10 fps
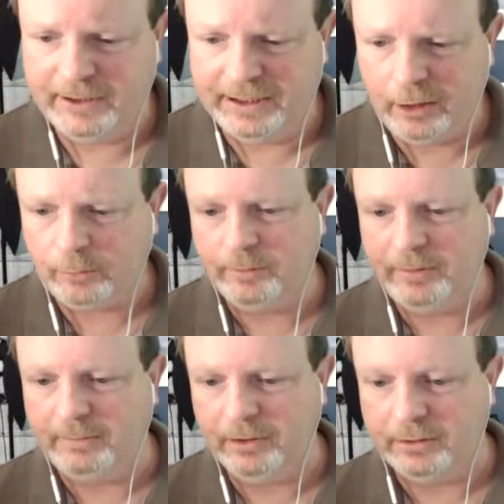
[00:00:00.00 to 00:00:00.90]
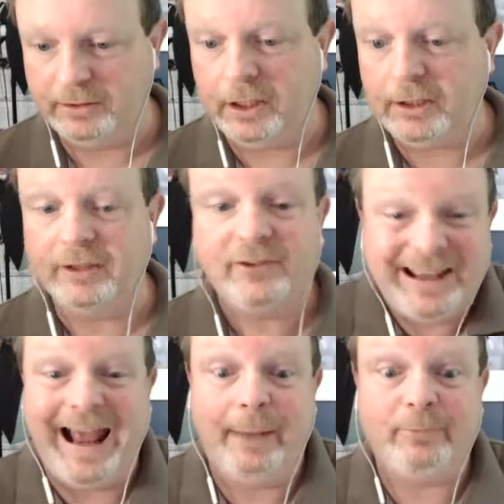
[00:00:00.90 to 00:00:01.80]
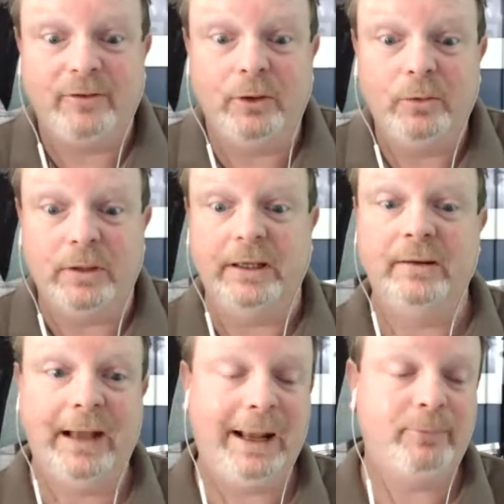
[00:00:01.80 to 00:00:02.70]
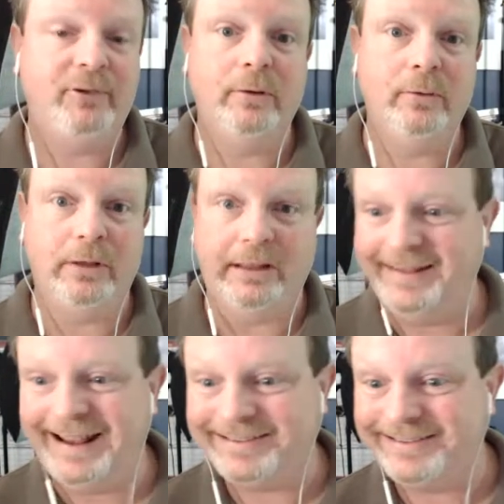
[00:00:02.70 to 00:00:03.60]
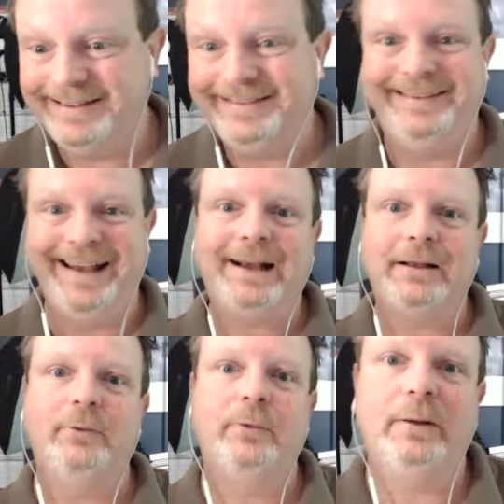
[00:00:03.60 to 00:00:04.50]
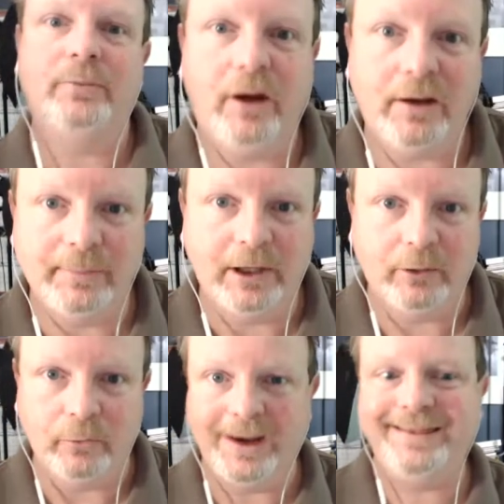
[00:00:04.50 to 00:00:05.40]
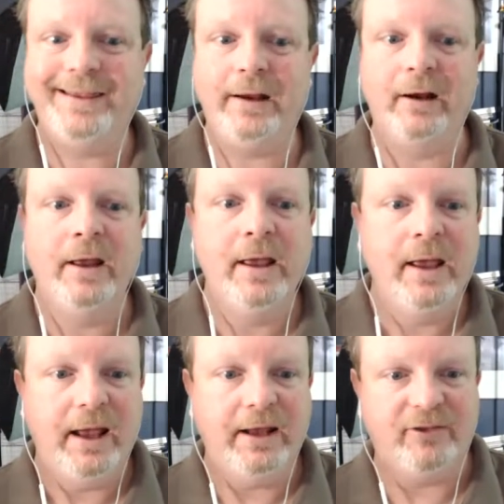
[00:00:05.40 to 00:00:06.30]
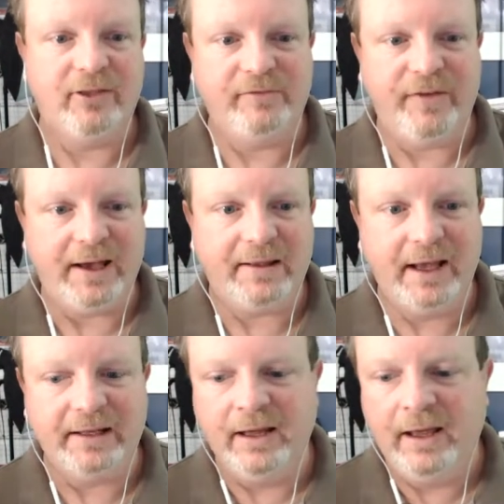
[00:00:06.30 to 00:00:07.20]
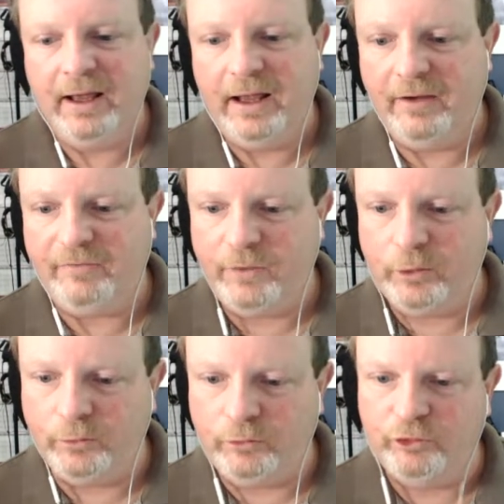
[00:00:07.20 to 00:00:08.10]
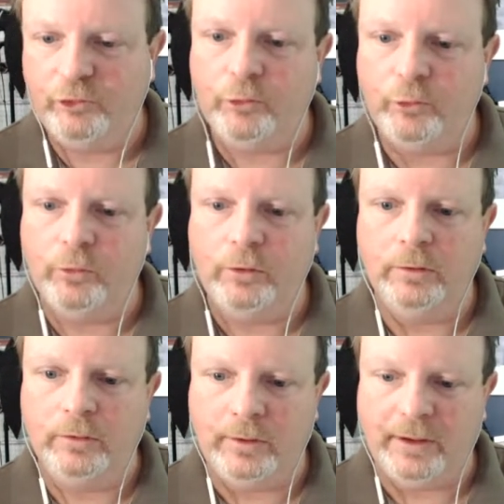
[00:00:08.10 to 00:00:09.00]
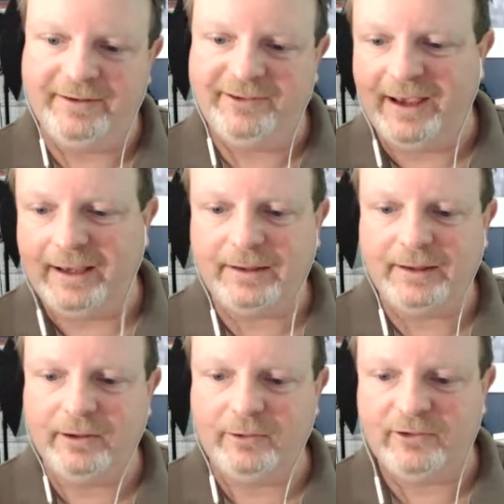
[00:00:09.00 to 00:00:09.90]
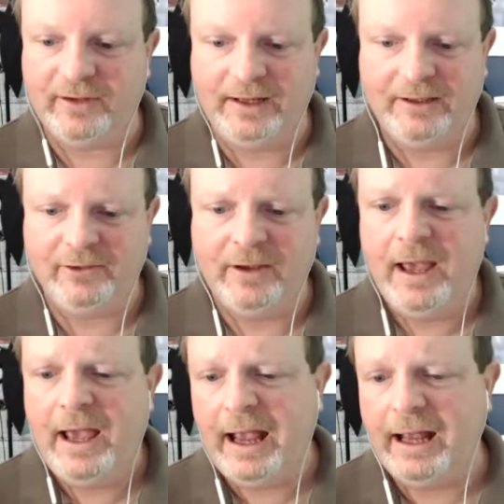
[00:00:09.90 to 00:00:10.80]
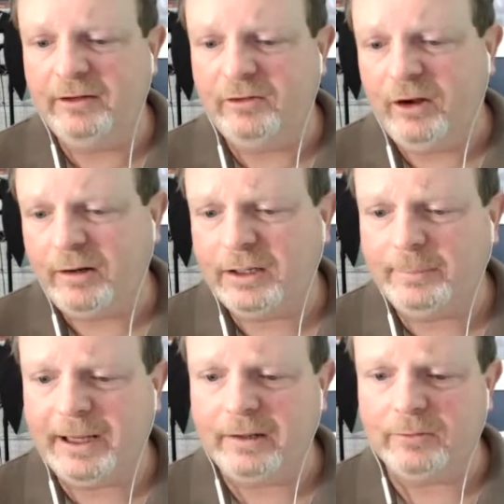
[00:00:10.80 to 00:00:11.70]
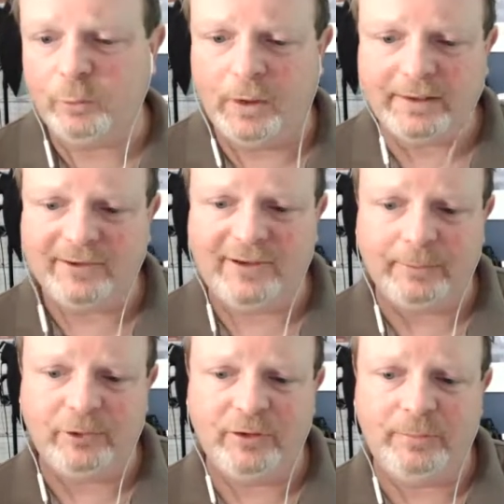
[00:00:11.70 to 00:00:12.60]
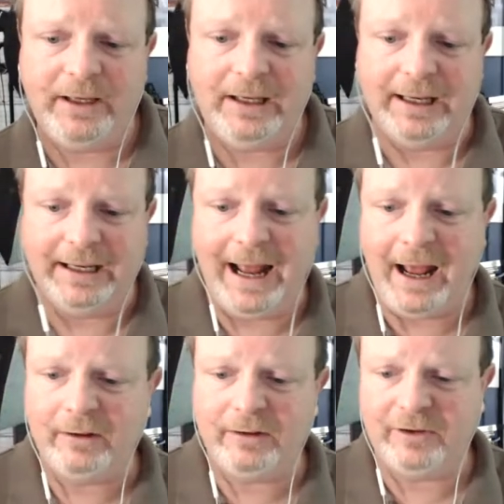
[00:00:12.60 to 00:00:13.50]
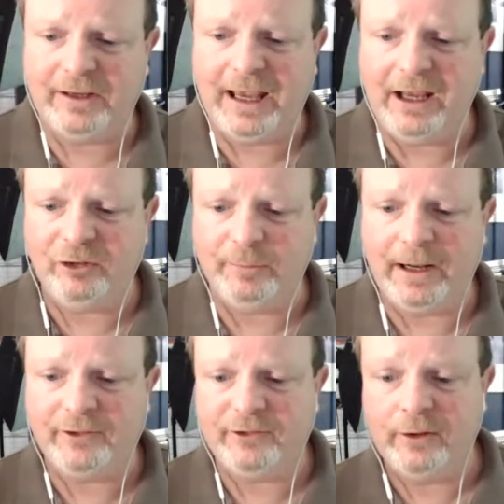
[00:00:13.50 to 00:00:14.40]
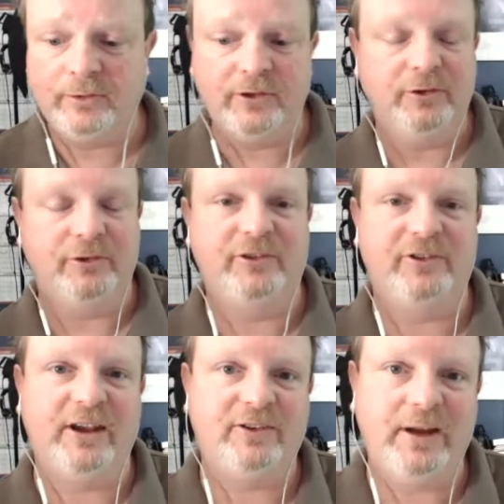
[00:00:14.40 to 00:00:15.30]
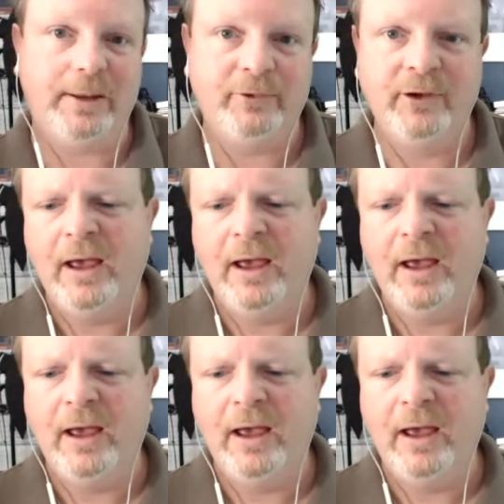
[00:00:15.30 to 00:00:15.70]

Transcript: helping me build an audience. Absolutely. Absolutely. That's exactly what I'm talking about right there is the fact that if you do exactly those things and talking about what the steps should be and how to gauge your milestones and your success steps,